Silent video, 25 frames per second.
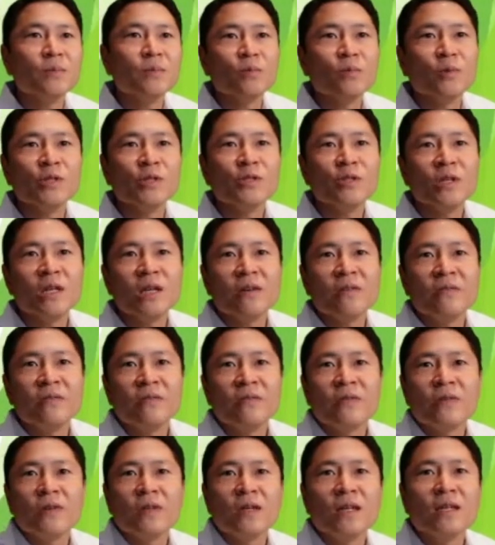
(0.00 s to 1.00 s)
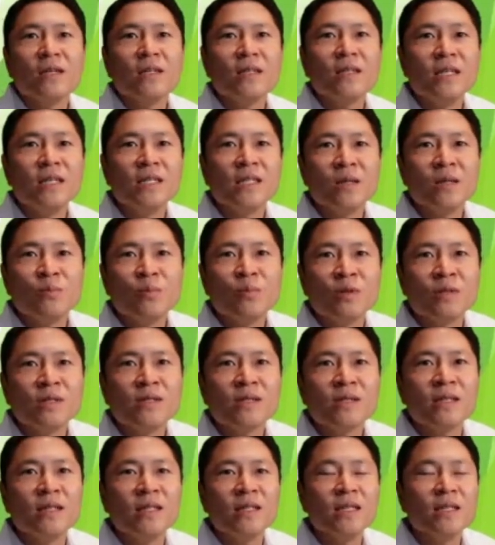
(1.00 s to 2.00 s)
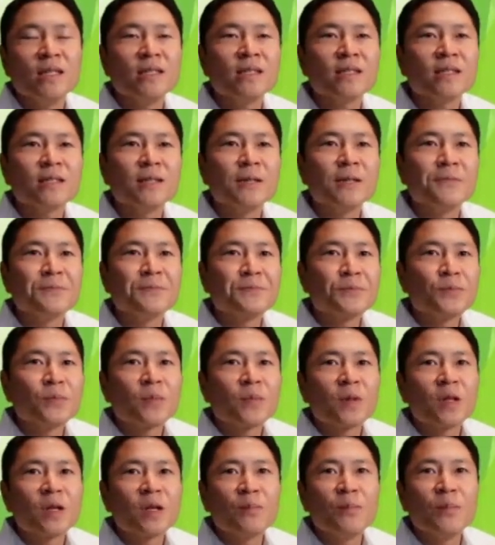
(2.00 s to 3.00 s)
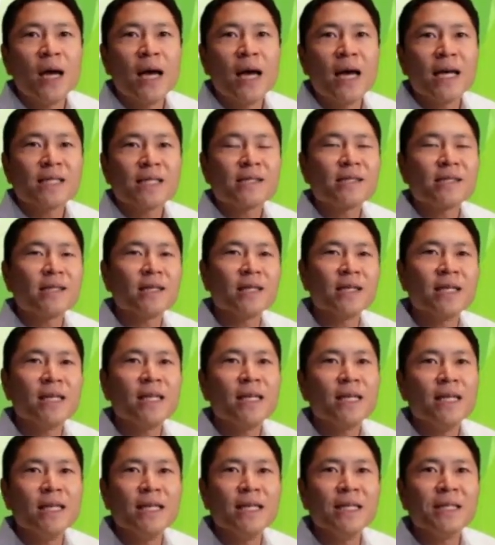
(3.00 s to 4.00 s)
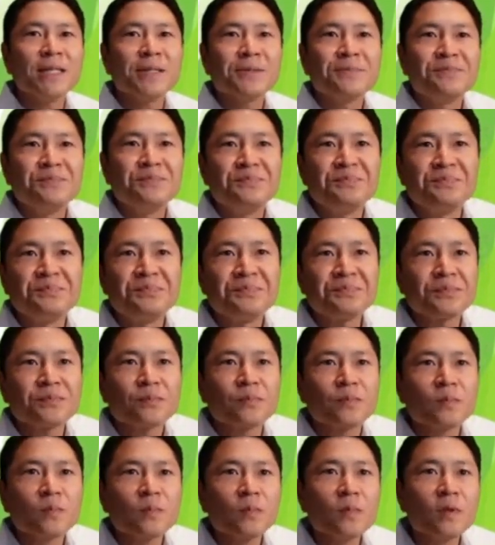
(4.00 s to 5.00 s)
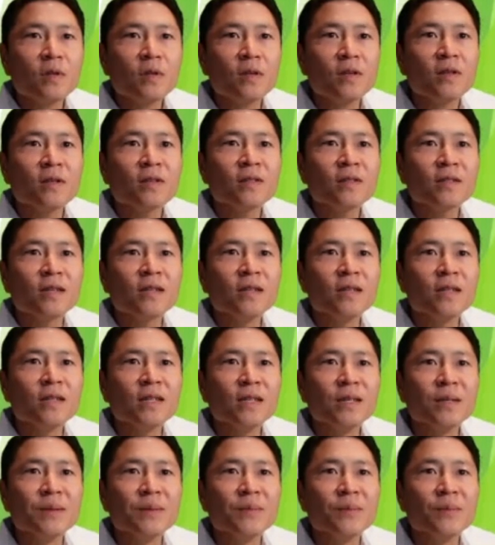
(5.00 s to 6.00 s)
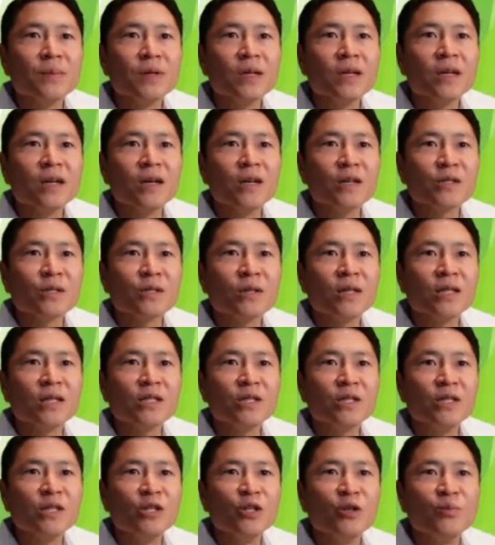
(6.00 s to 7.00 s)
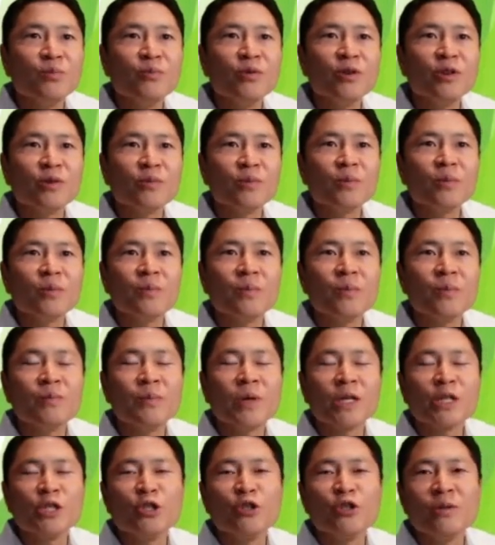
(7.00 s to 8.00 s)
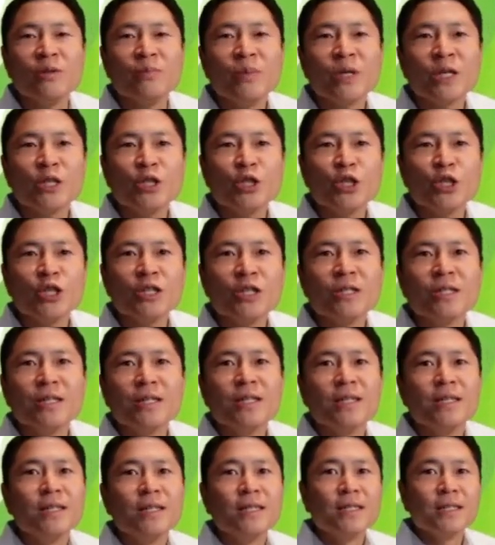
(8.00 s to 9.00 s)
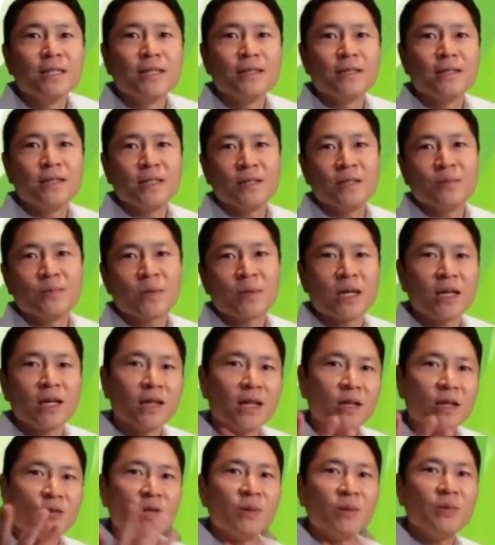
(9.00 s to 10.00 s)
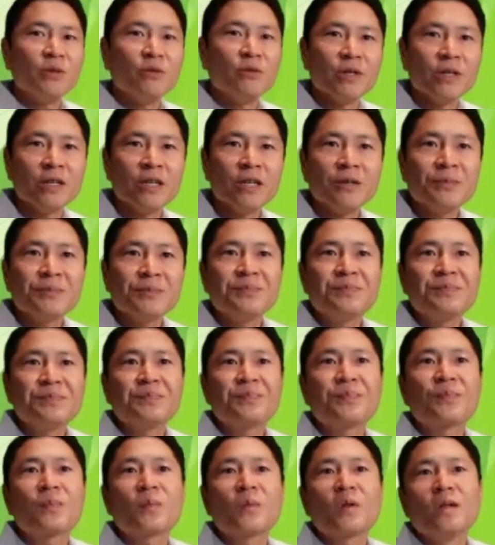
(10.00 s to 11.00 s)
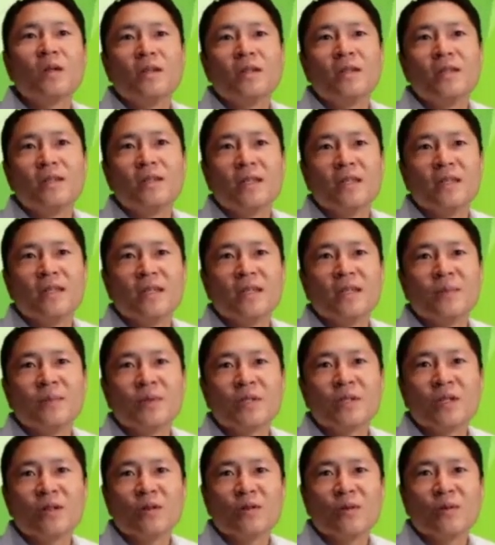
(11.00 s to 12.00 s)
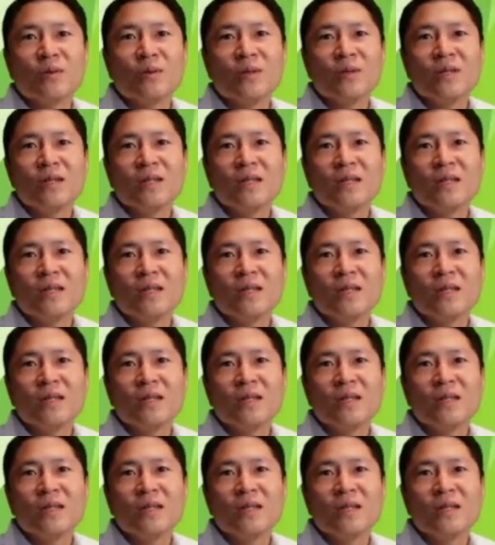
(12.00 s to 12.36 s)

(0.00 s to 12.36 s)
once you have these inputs and these masks and keys. It also lets you do picture in picture, kind of like what I'm doing here. So